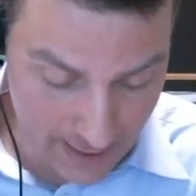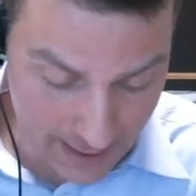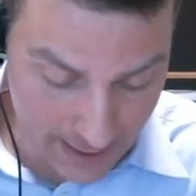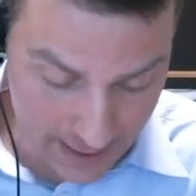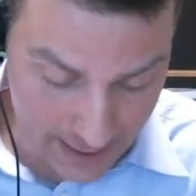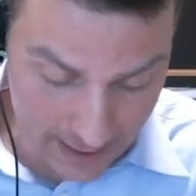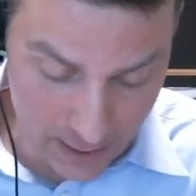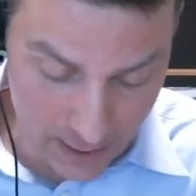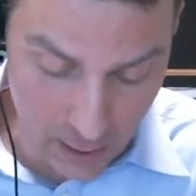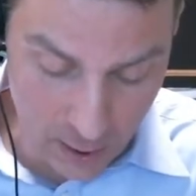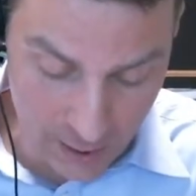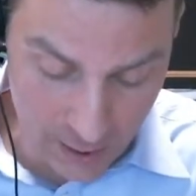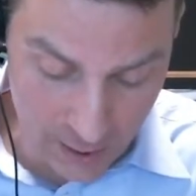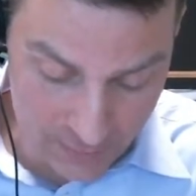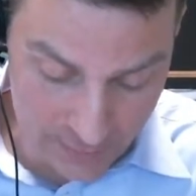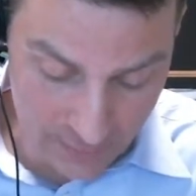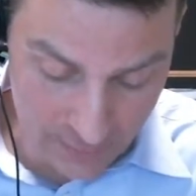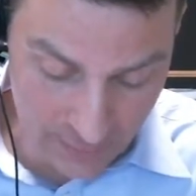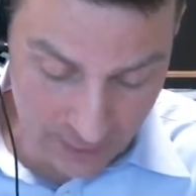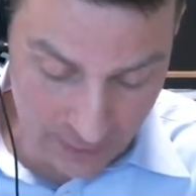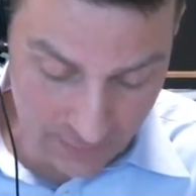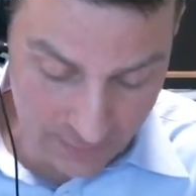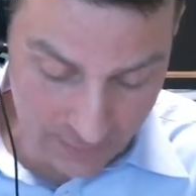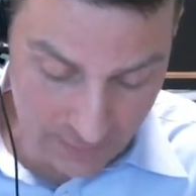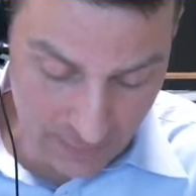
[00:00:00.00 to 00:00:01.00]
And it
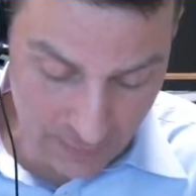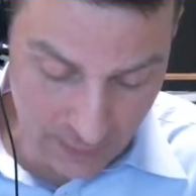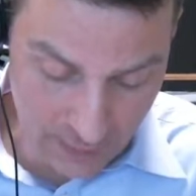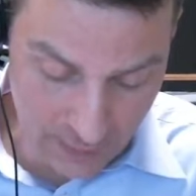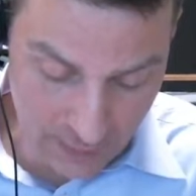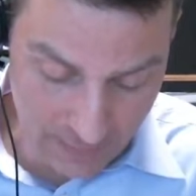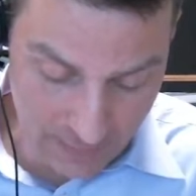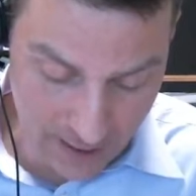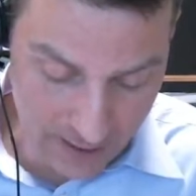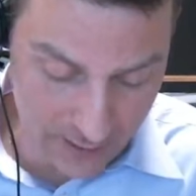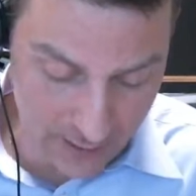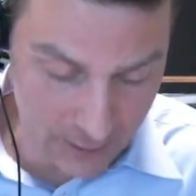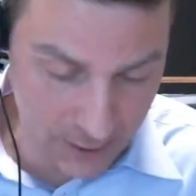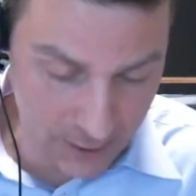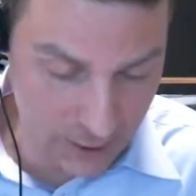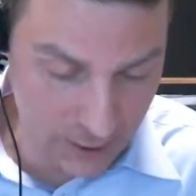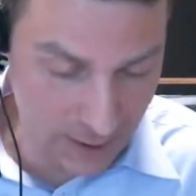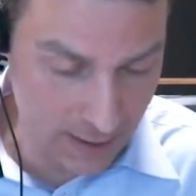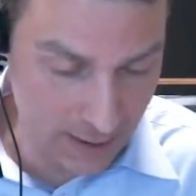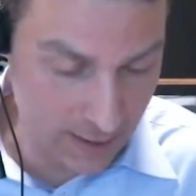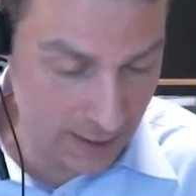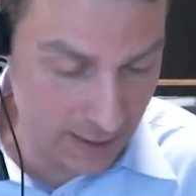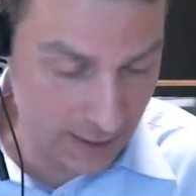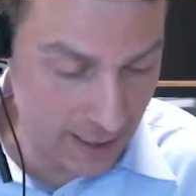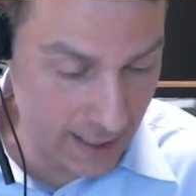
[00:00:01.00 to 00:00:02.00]
also gives you the balance
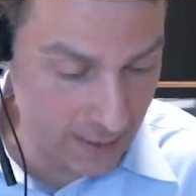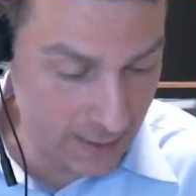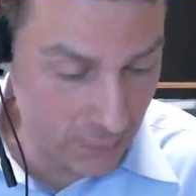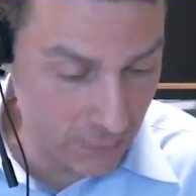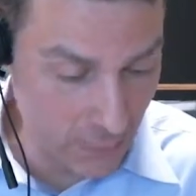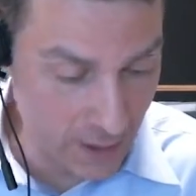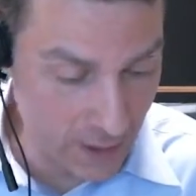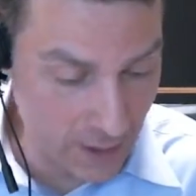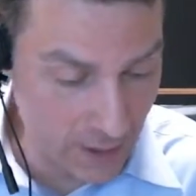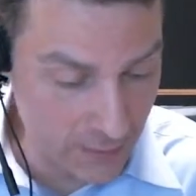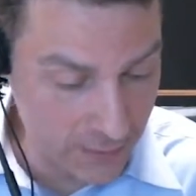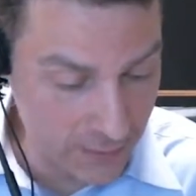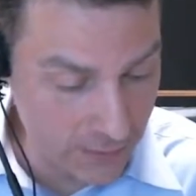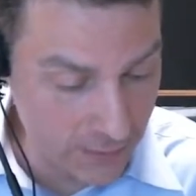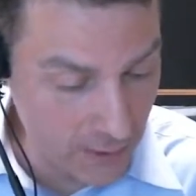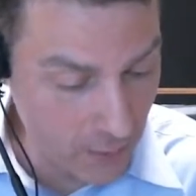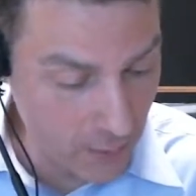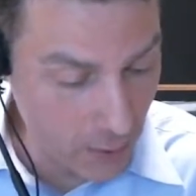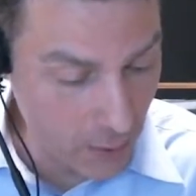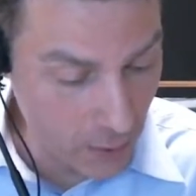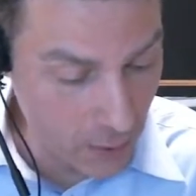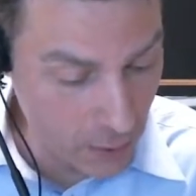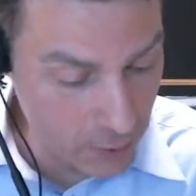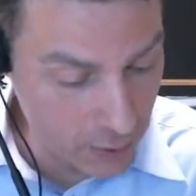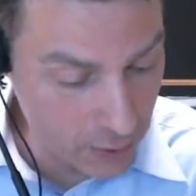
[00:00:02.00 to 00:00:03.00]
sheet as well.
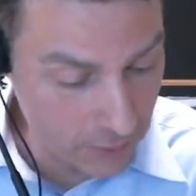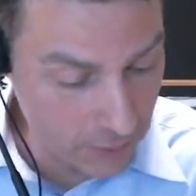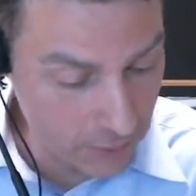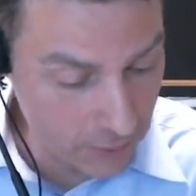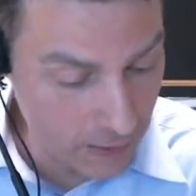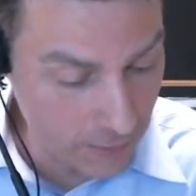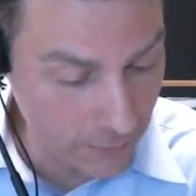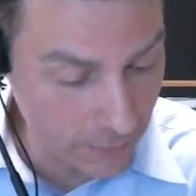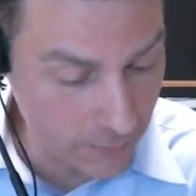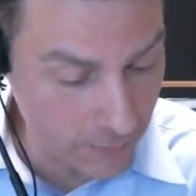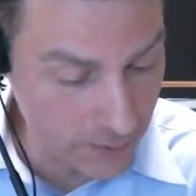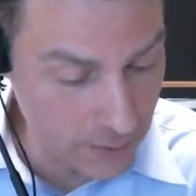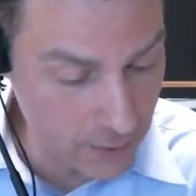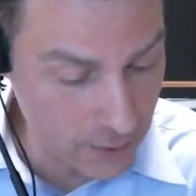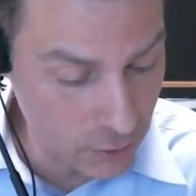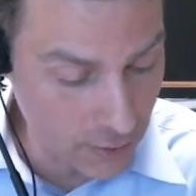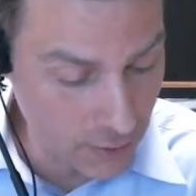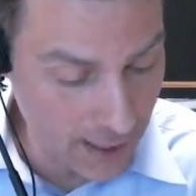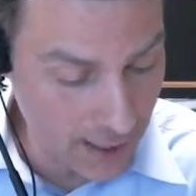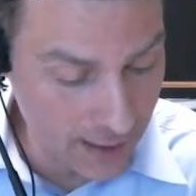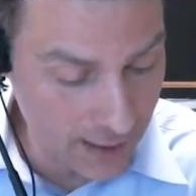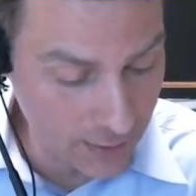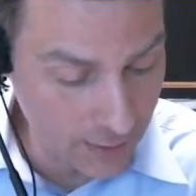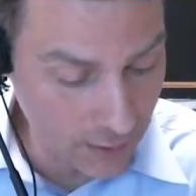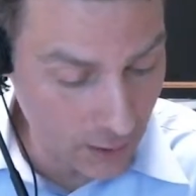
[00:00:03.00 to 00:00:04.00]
So you should be able to
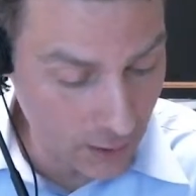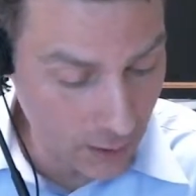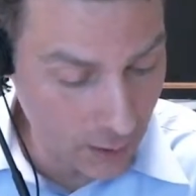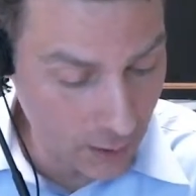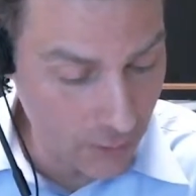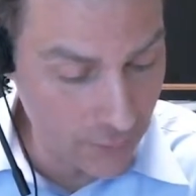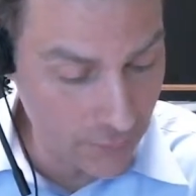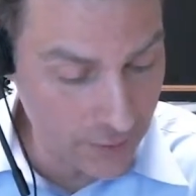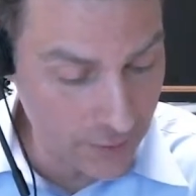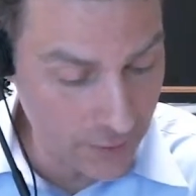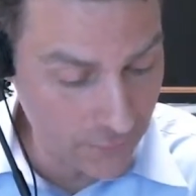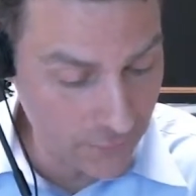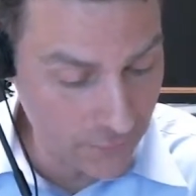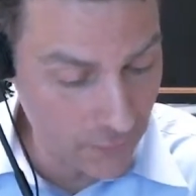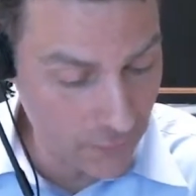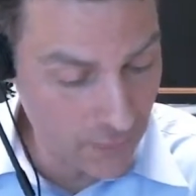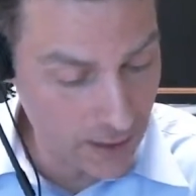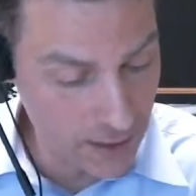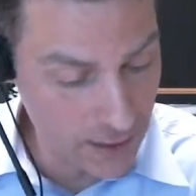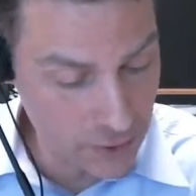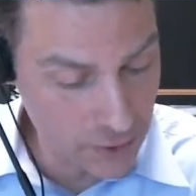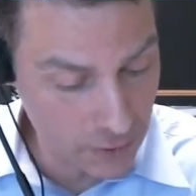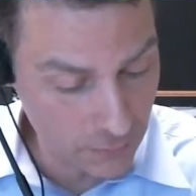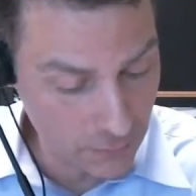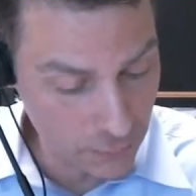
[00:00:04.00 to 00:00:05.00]
extract all the
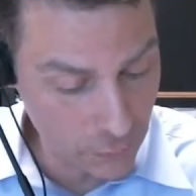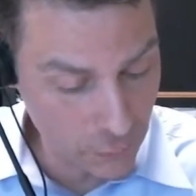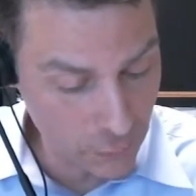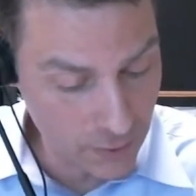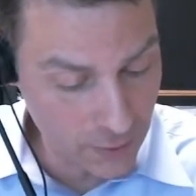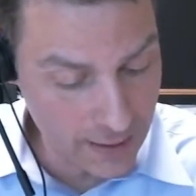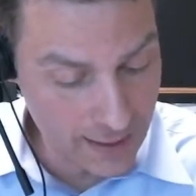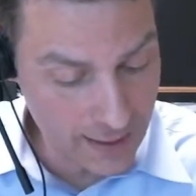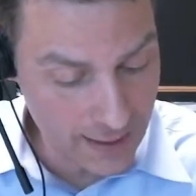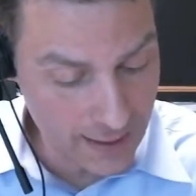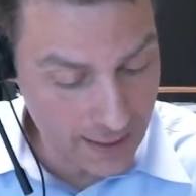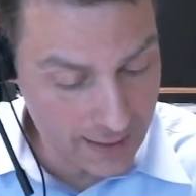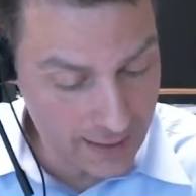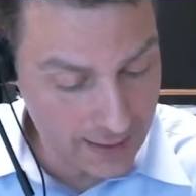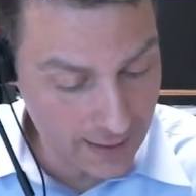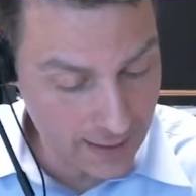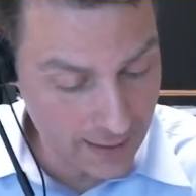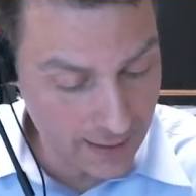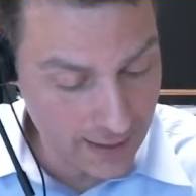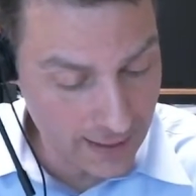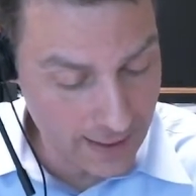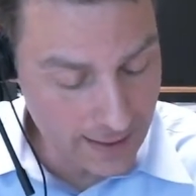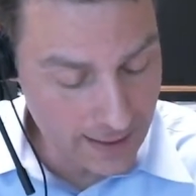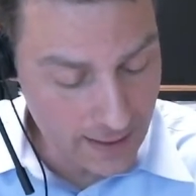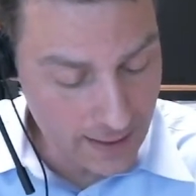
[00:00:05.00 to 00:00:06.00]
information pretty
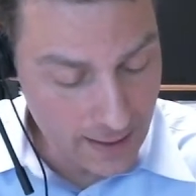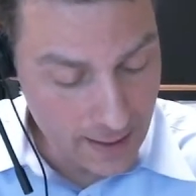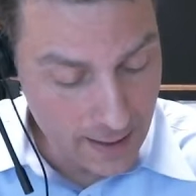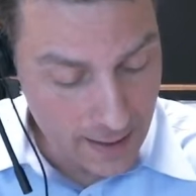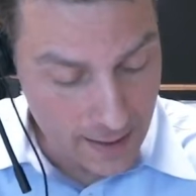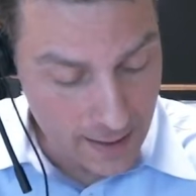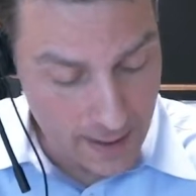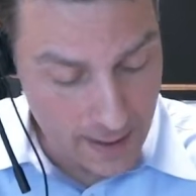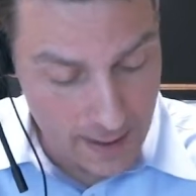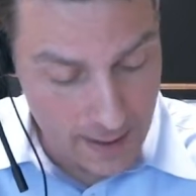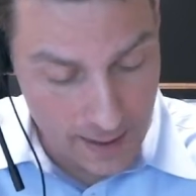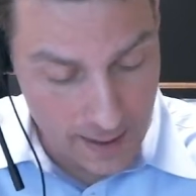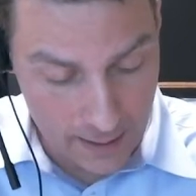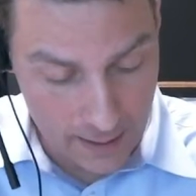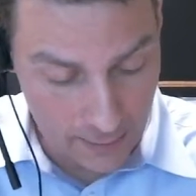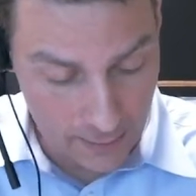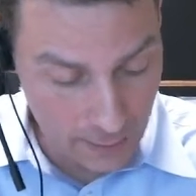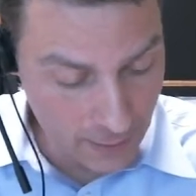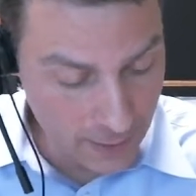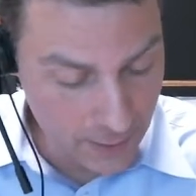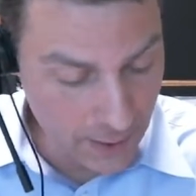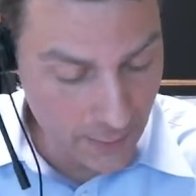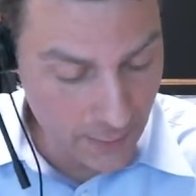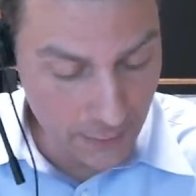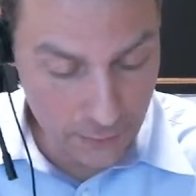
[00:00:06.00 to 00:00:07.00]
easily
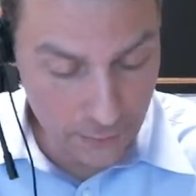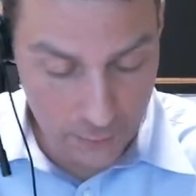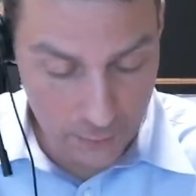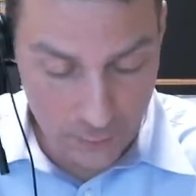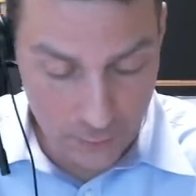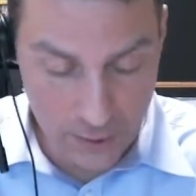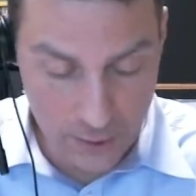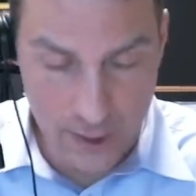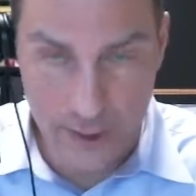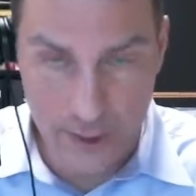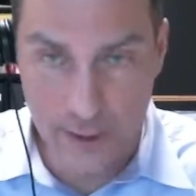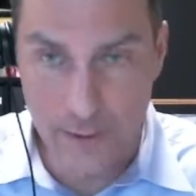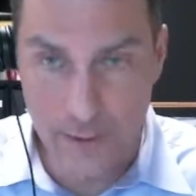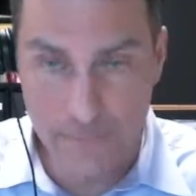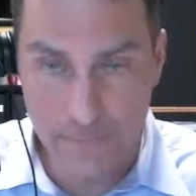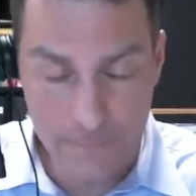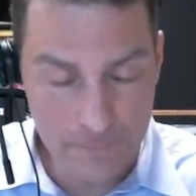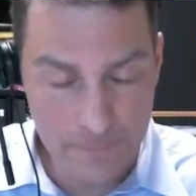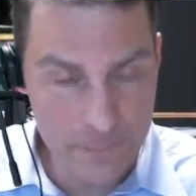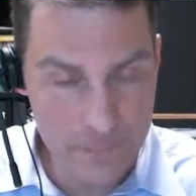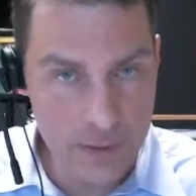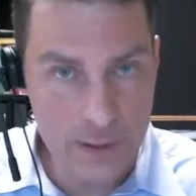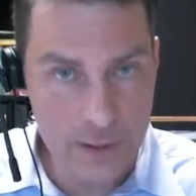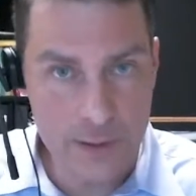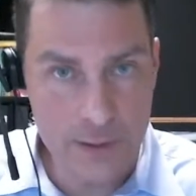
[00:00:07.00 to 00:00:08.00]
looking through here
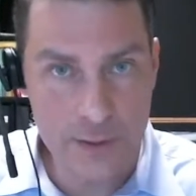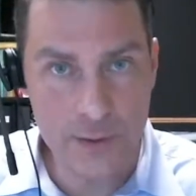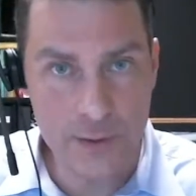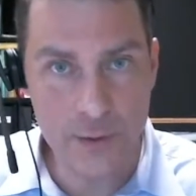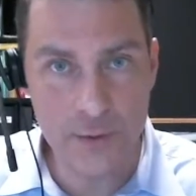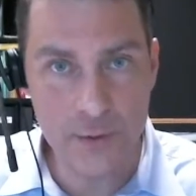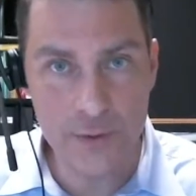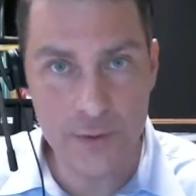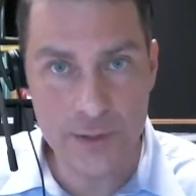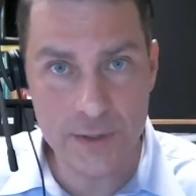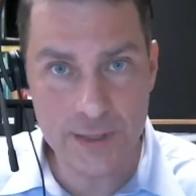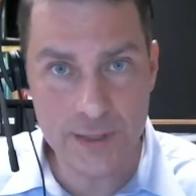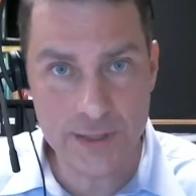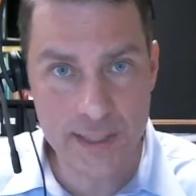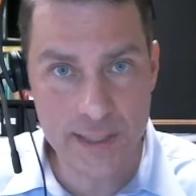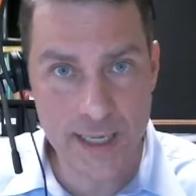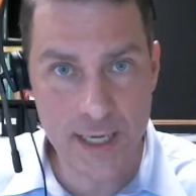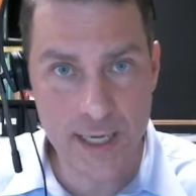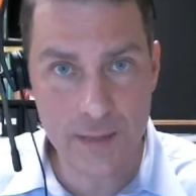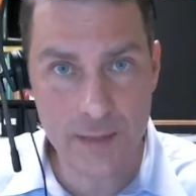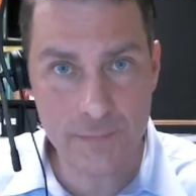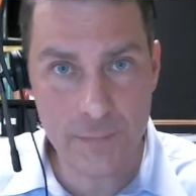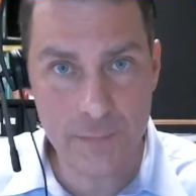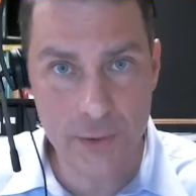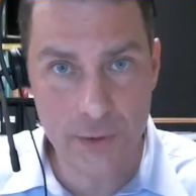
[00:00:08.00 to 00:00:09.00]
to set
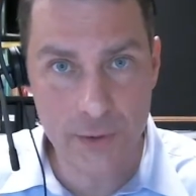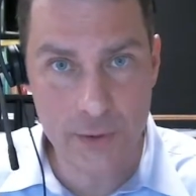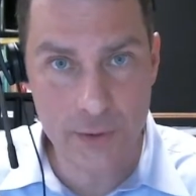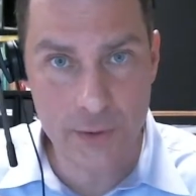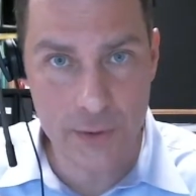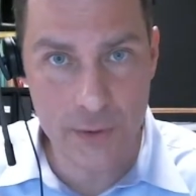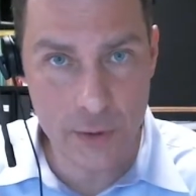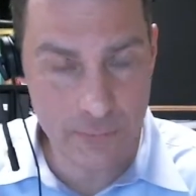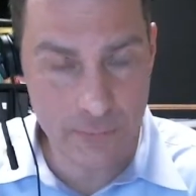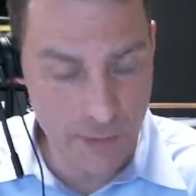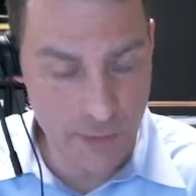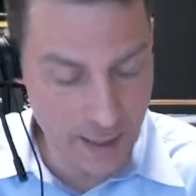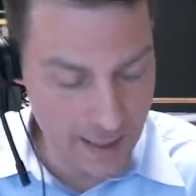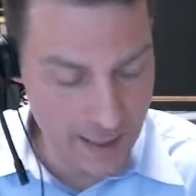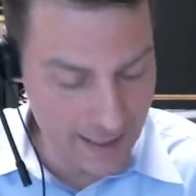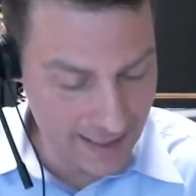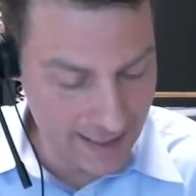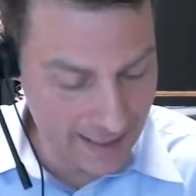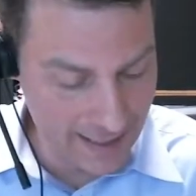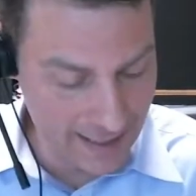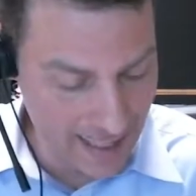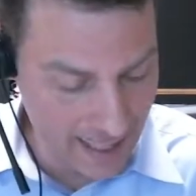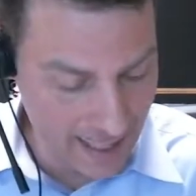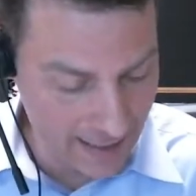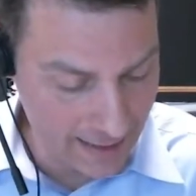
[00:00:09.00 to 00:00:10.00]
up your DuPont
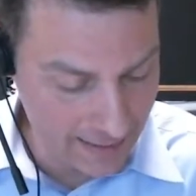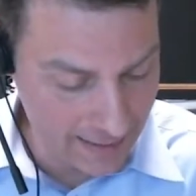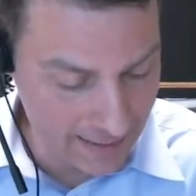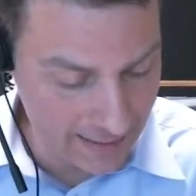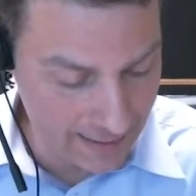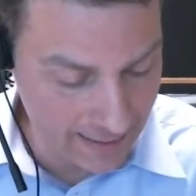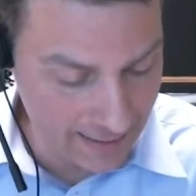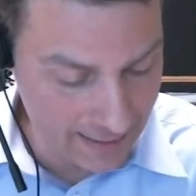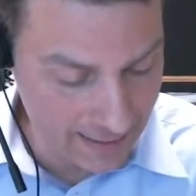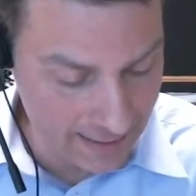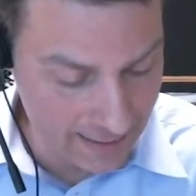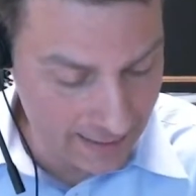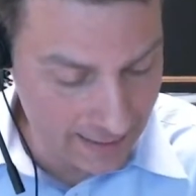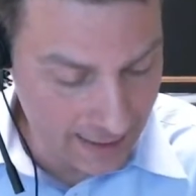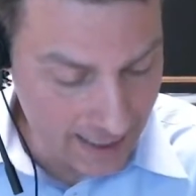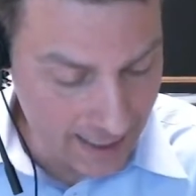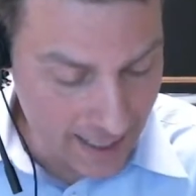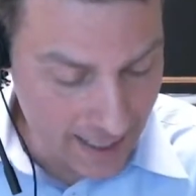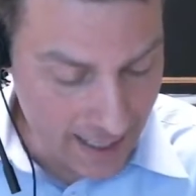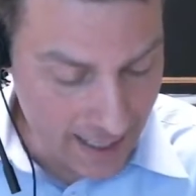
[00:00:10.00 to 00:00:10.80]
analysis.